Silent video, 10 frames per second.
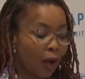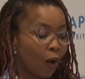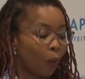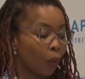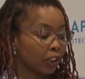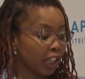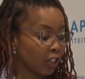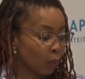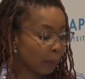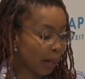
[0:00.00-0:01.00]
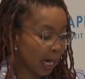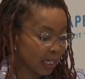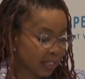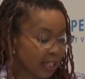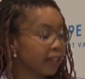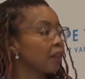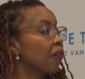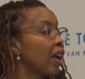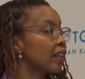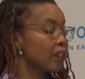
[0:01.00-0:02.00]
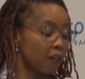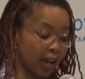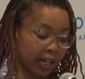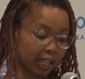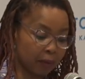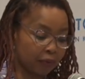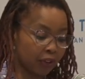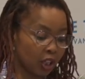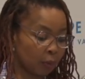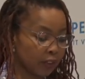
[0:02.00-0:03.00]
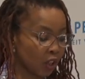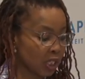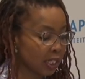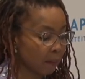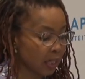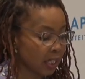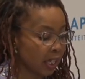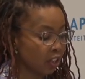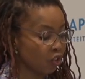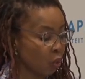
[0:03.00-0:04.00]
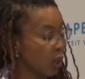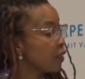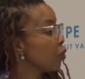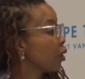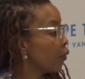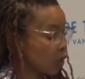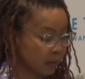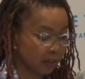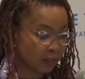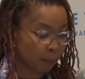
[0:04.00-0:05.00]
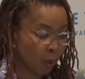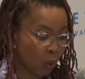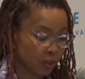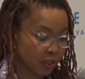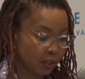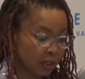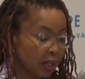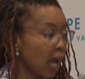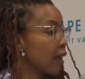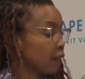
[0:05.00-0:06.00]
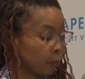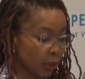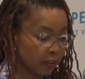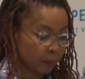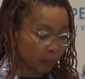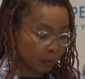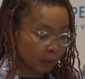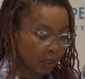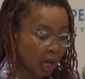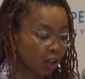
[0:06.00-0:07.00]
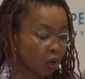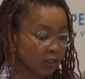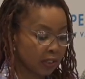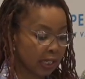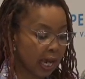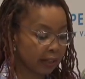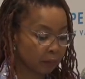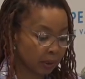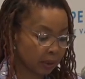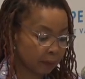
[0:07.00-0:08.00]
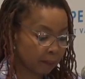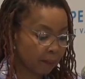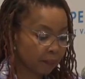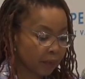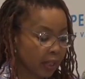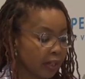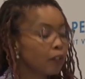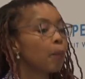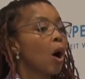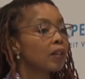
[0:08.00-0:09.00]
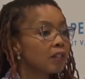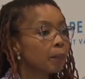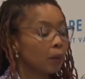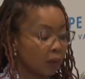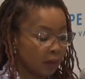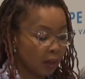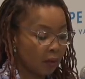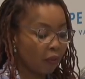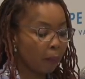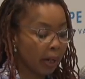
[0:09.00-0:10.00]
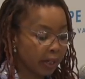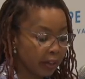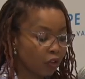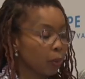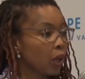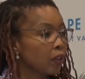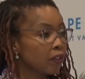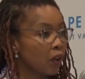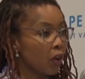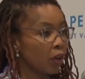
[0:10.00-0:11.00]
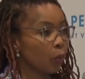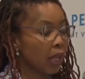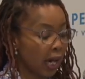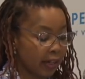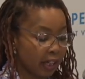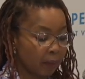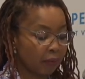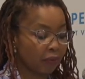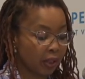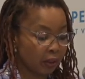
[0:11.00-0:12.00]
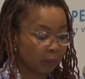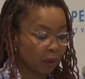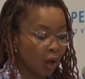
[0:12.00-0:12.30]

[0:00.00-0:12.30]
Wish as we might, the defense of academic freedom is not something that enjoys universal support as a principle across the academy. It is possible for many to be concerned with academic freedom